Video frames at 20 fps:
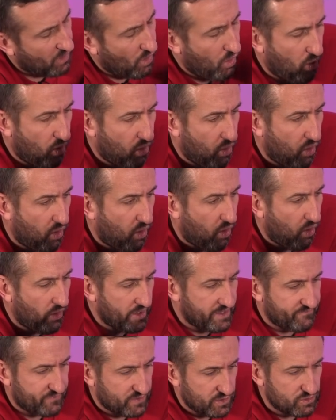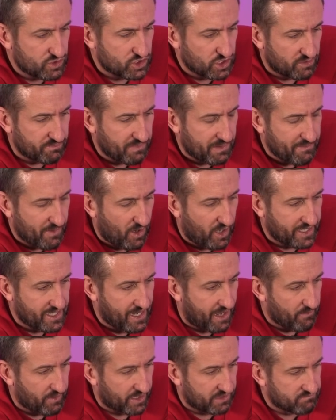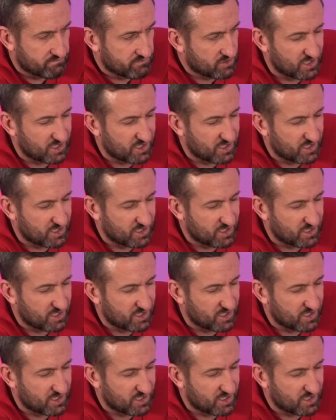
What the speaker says: or if you should be buying that one.